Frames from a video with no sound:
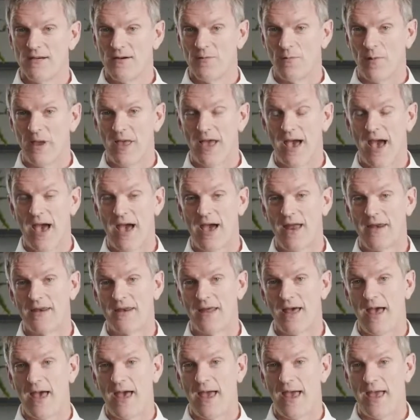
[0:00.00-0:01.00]
We had
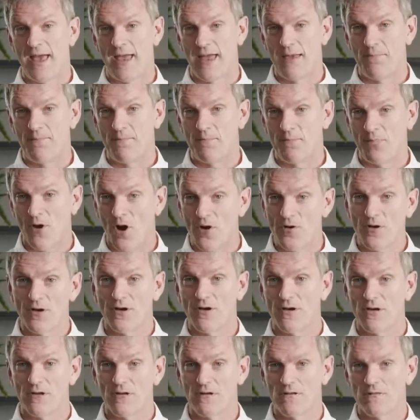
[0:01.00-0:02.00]
a
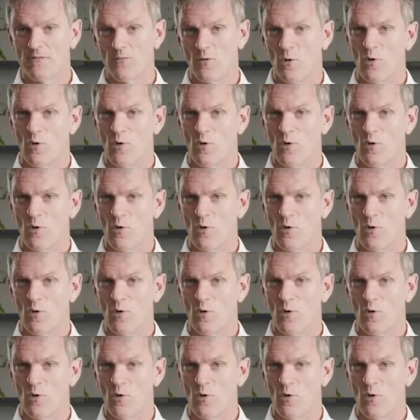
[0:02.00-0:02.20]
broken